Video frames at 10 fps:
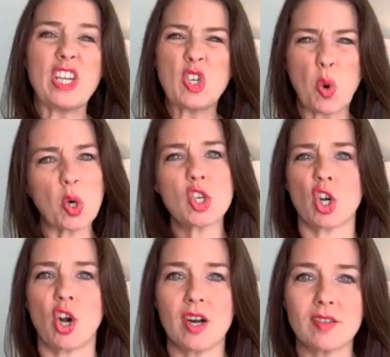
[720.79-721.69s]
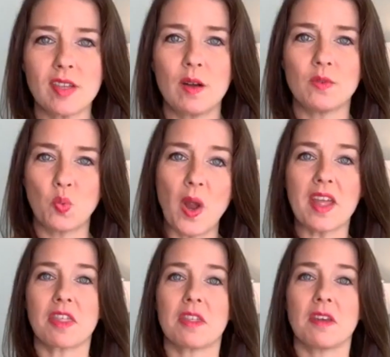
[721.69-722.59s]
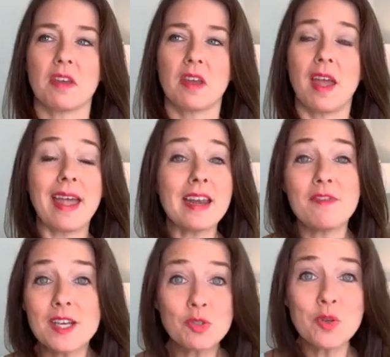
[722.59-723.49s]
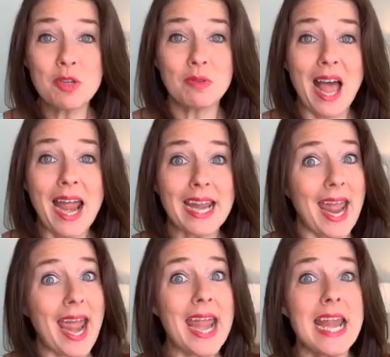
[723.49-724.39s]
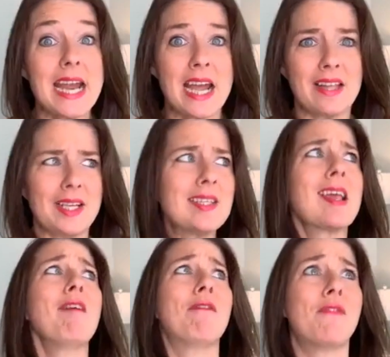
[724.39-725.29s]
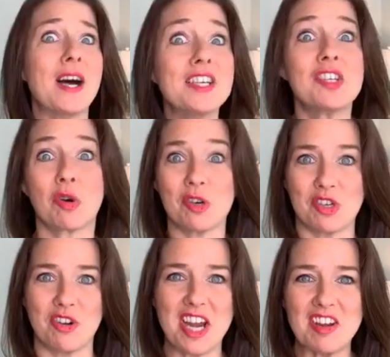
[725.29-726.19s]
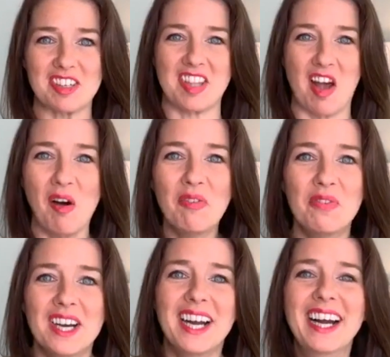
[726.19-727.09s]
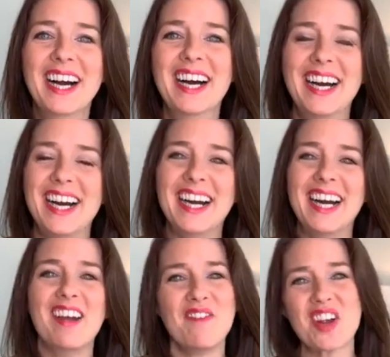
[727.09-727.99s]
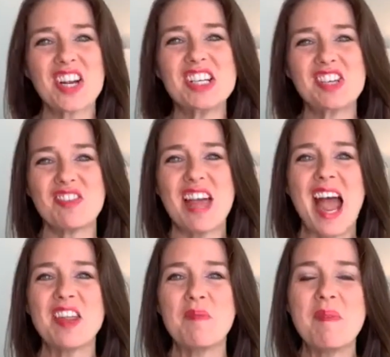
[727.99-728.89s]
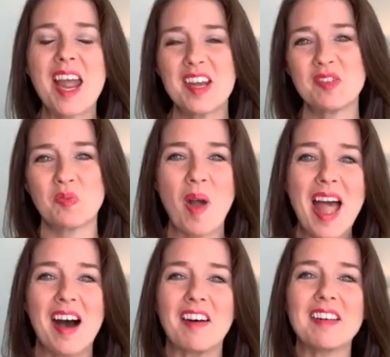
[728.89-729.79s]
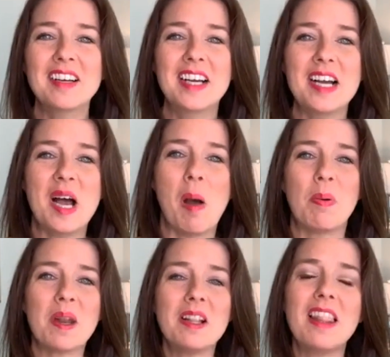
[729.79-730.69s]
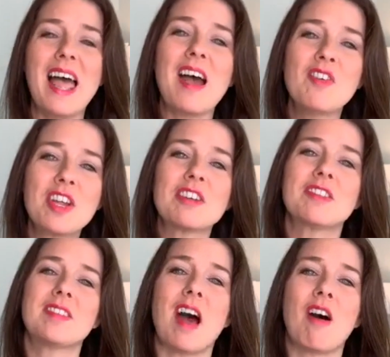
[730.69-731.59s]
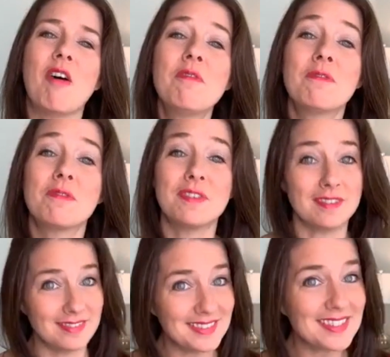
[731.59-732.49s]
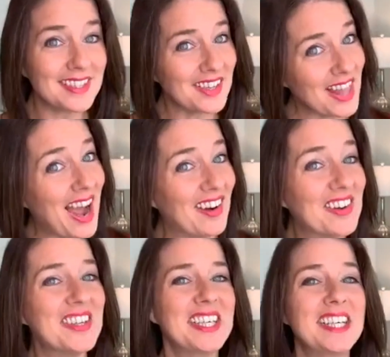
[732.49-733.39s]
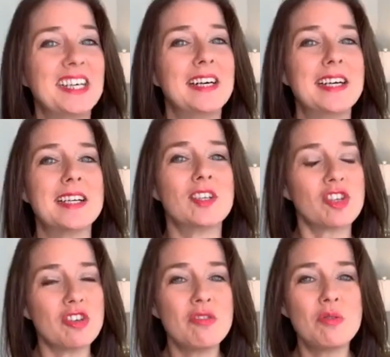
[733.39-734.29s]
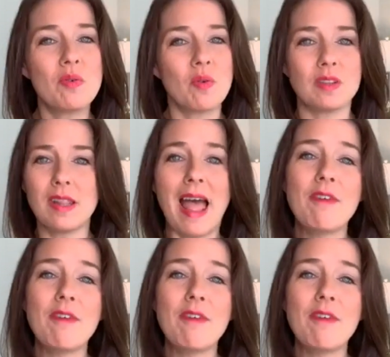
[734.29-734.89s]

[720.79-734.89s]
that we torture ourselves with. And if that's what you like, hey, at least have fun torturing yourself. If you're gonna do that, you might as well. But allow yourself, allow to